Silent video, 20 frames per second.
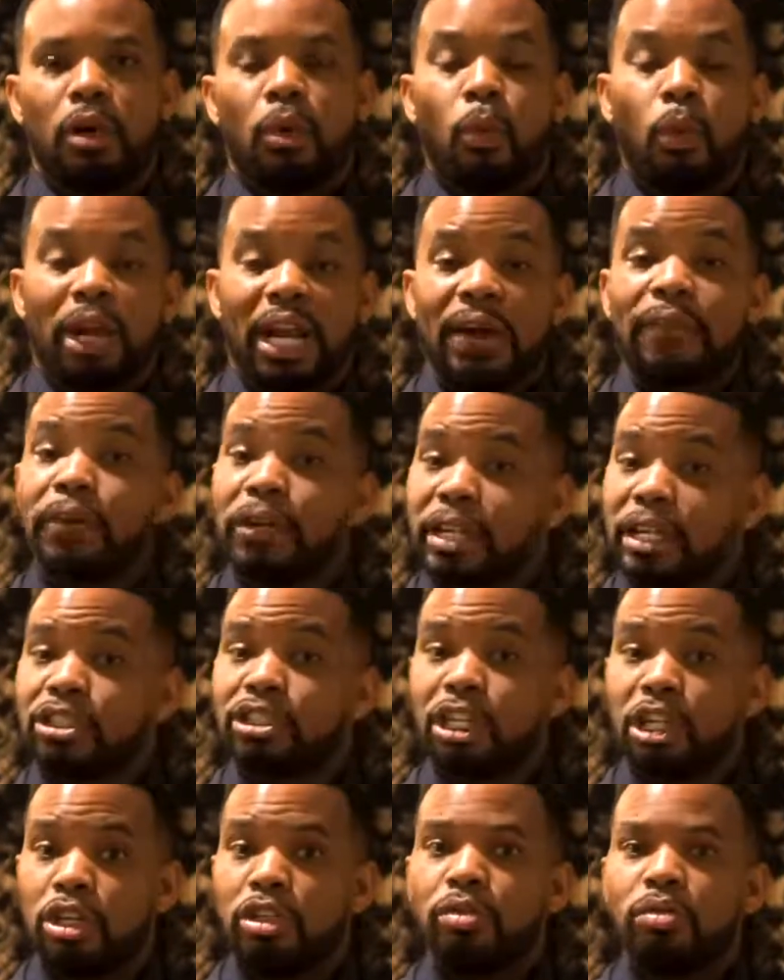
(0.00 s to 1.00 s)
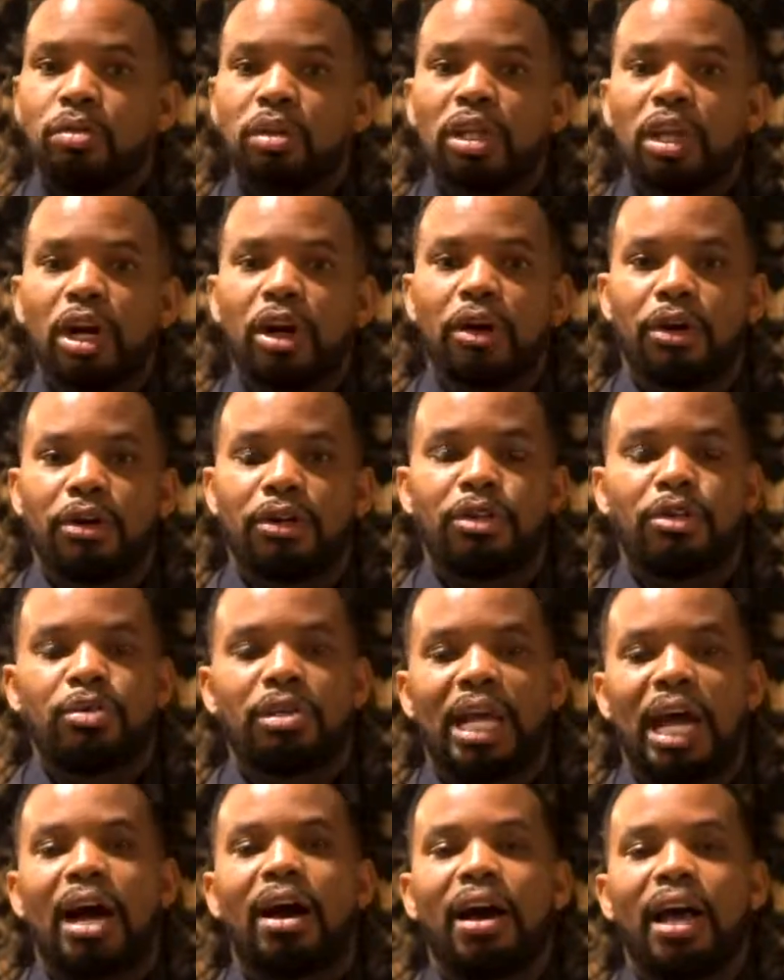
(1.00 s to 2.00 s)
Whatever it is that you learn, you
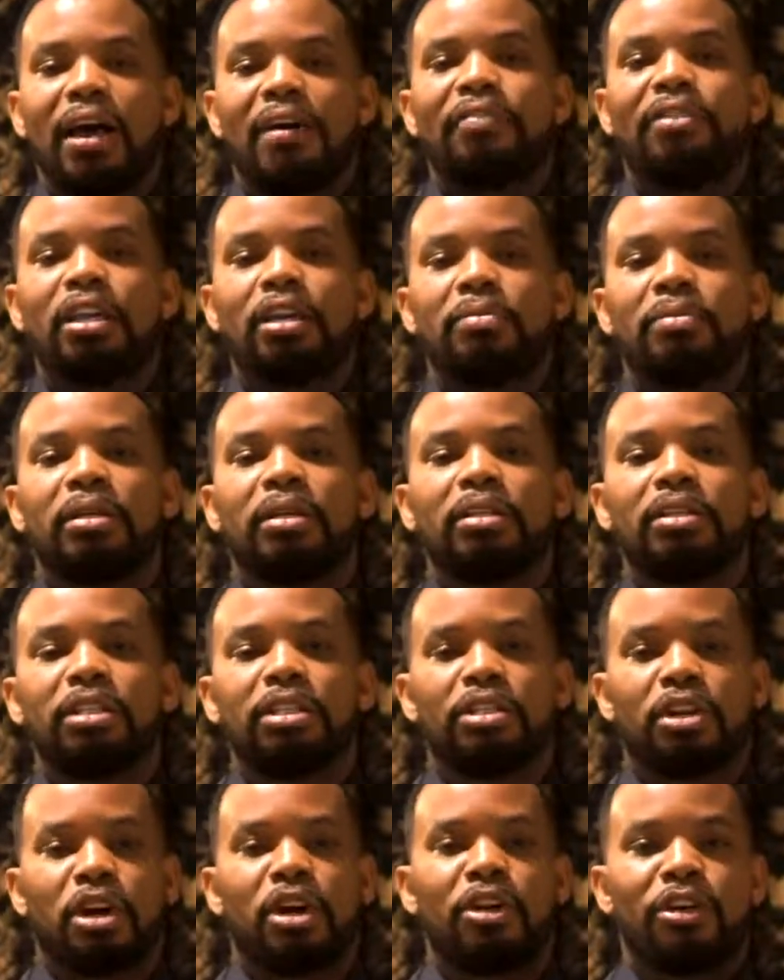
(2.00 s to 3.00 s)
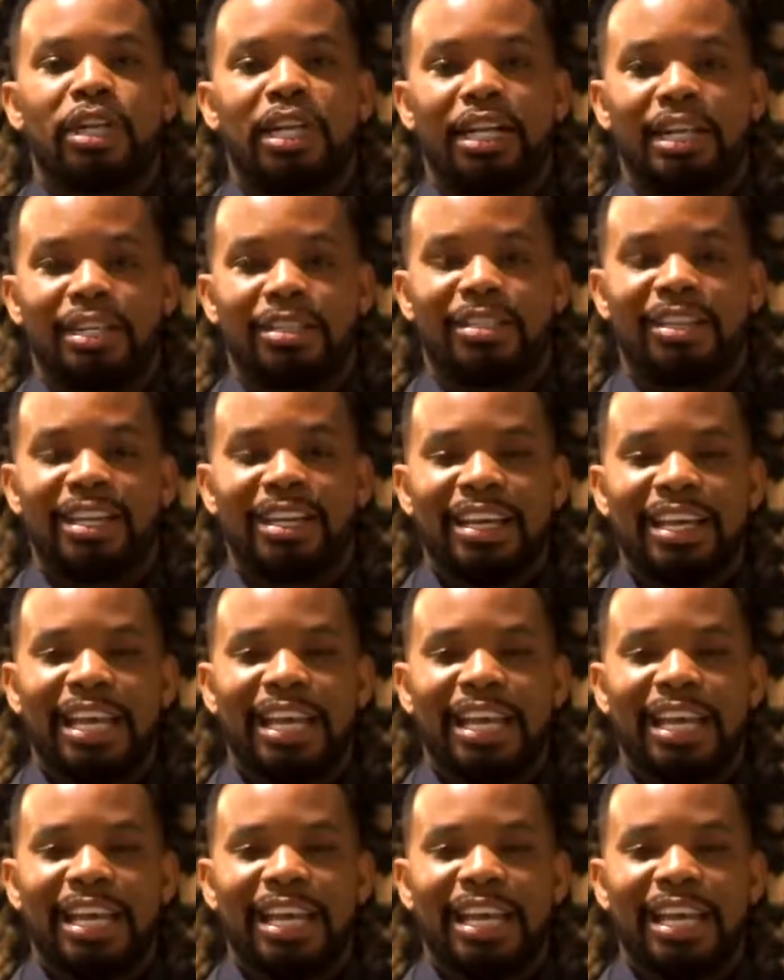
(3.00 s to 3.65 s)
now have the ability to earn in it.